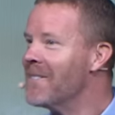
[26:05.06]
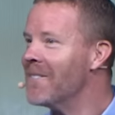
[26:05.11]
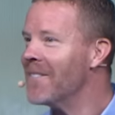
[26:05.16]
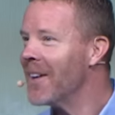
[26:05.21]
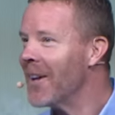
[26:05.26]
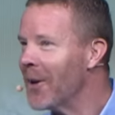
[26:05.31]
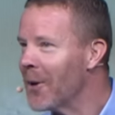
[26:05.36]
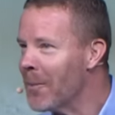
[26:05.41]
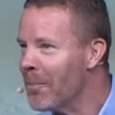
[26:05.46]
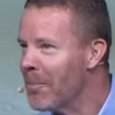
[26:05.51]

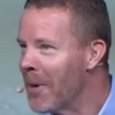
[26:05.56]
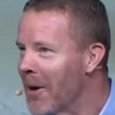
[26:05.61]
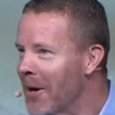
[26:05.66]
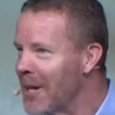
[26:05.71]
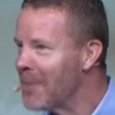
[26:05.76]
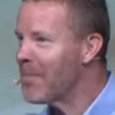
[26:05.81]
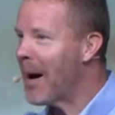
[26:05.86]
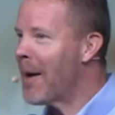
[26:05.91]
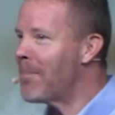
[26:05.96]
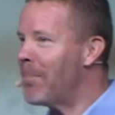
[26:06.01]
and a little money
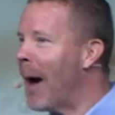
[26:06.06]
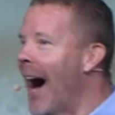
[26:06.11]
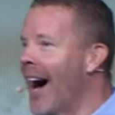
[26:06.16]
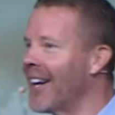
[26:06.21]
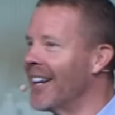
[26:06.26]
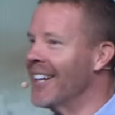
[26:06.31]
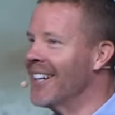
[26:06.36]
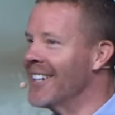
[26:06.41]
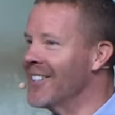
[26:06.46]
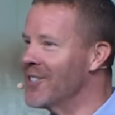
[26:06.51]
in my
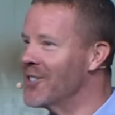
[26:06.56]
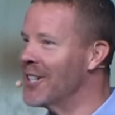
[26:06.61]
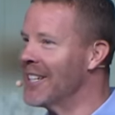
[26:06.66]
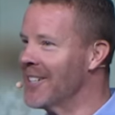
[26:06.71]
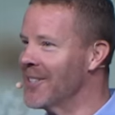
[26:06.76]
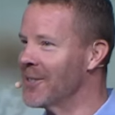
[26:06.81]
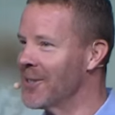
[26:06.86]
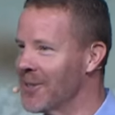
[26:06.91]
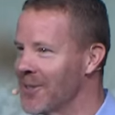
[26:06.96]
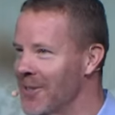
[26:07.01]
pocket in
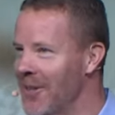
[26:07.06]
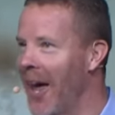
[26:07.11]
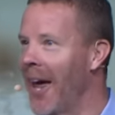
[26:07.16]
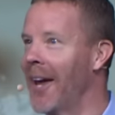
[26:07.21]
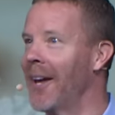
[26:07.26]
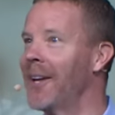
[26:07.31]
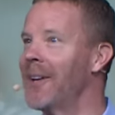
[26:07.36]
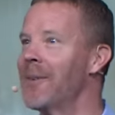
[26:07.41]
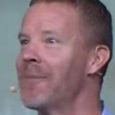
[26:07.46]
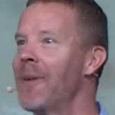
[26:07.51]
Jesus'
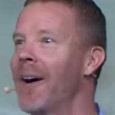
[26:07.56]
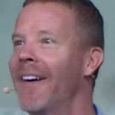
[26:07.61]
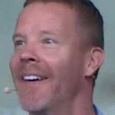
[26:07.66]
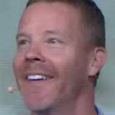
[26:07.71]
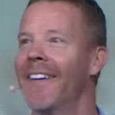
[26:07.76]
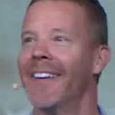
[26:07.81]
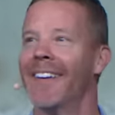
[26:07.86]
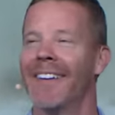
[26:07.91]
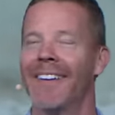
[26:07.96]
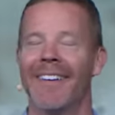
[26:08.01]
name.
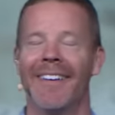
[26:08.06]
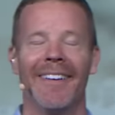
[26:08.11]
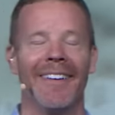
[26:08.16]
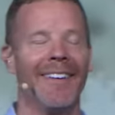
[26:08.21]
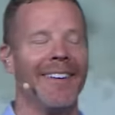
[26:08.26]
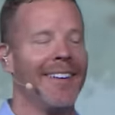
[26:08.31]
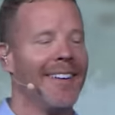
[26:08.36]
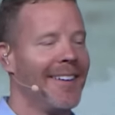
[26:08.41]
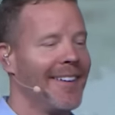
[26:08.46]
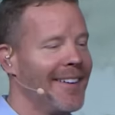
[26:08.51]

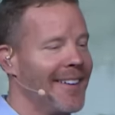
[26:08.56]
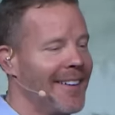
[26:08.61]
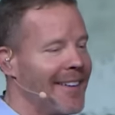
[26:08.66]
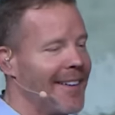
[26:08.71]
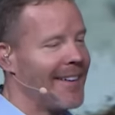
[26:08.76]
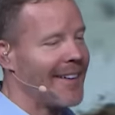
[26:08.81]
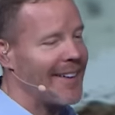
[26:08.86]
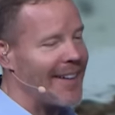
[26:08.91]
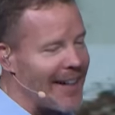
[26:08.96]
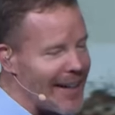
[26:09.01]

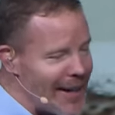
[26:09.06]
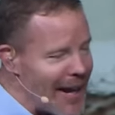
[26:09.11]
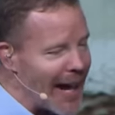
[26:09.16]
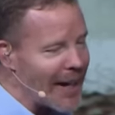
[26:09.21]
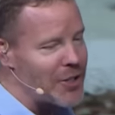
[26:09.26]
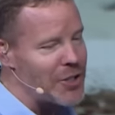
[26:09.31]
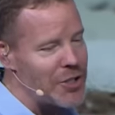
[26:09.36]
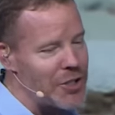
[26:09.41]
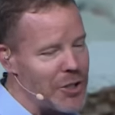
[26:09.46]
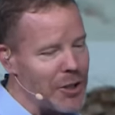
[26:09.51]

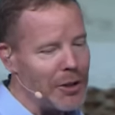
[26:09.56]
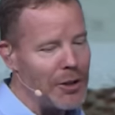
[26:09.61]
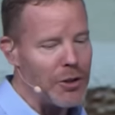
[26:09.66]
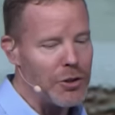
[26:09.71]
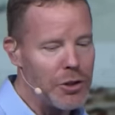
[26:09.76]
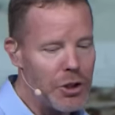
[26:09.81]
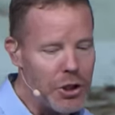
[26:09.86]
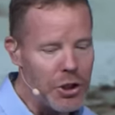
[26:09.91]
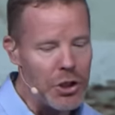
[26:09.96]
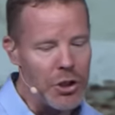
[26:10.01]
Connection is
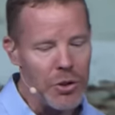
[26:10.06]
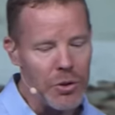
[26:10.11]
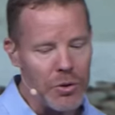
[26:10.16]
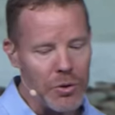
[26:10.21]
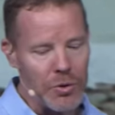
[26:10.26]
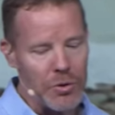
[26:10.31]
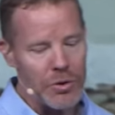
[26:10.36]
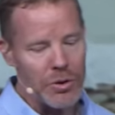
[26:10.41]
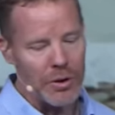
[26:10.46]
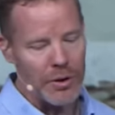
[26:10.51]

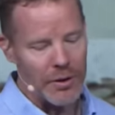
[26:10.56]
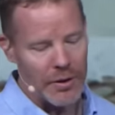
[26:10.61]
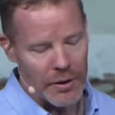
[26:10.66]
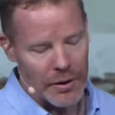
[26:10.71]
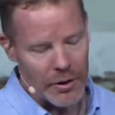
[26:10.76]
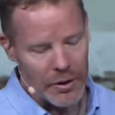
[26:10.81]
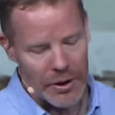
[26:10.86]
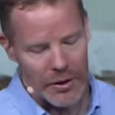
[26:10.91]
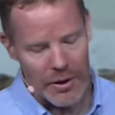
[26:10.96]
huge. Uh, look at